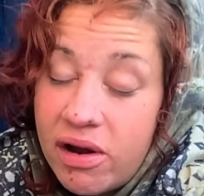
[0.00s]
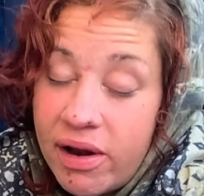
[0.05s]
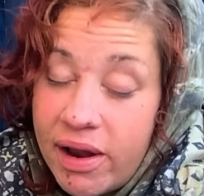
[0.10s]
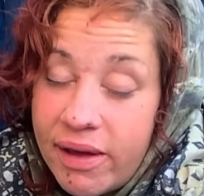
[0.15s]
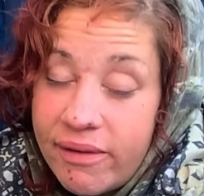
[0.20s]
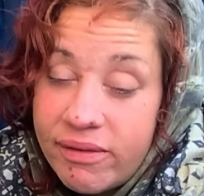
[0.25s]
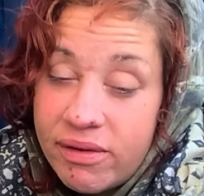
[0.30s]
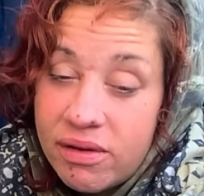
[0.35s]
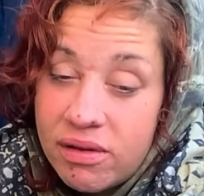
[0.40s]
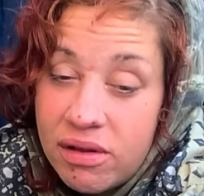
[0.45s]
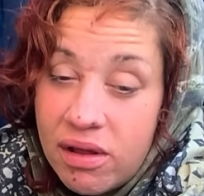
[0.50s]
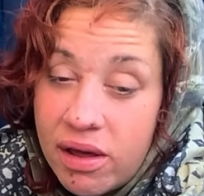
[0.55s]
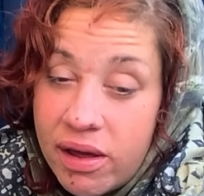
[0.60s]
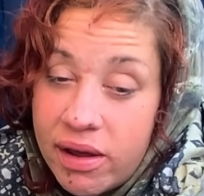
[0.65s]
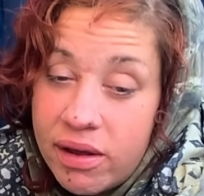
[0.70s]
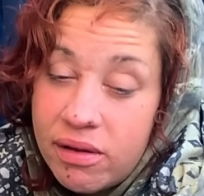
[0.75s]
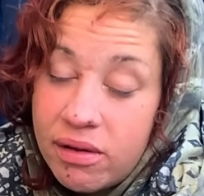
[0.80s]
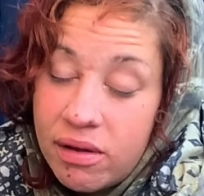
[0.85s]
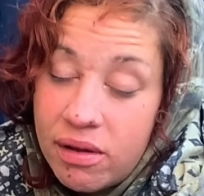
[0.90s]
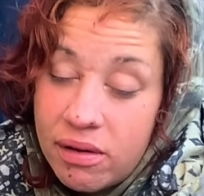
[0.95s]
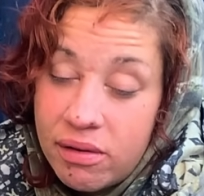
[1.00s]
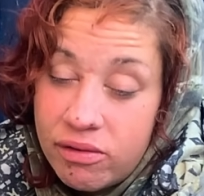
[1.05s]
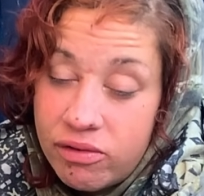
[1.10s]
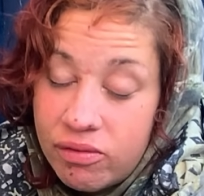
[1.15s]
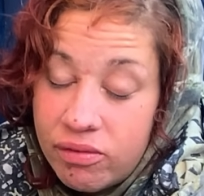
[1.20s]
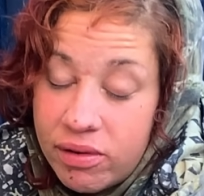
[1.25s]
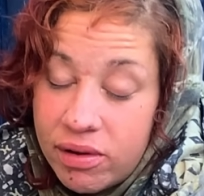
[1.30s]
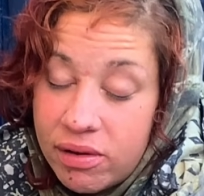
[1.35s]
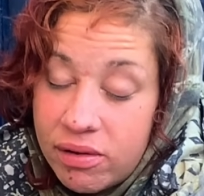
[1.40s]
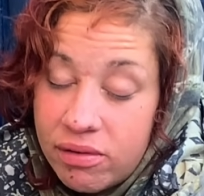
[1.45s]
having like
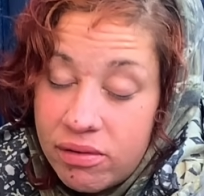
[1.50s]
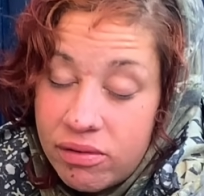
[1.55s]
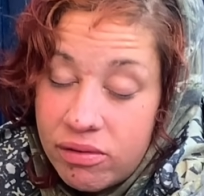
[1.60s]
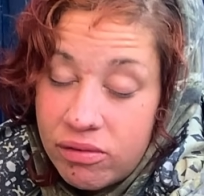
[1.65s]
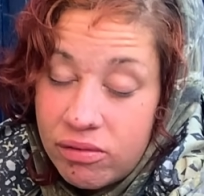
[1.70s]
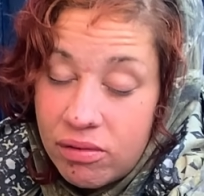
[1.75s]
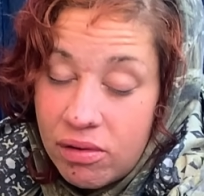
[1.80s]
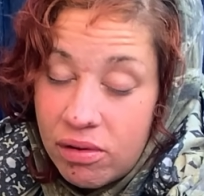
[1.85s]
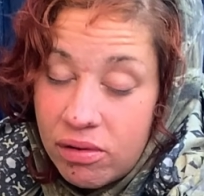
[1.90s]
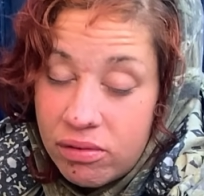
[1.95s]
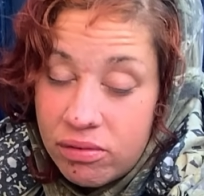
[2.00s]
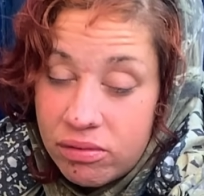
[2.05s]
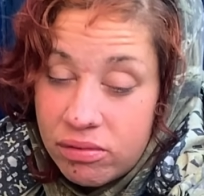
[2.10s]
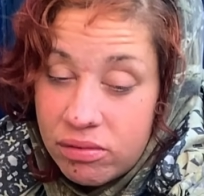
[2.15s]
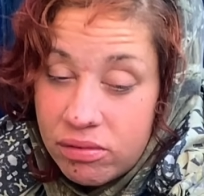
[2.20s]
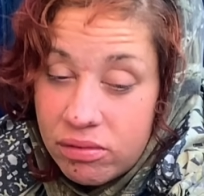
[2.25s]
doing, you know,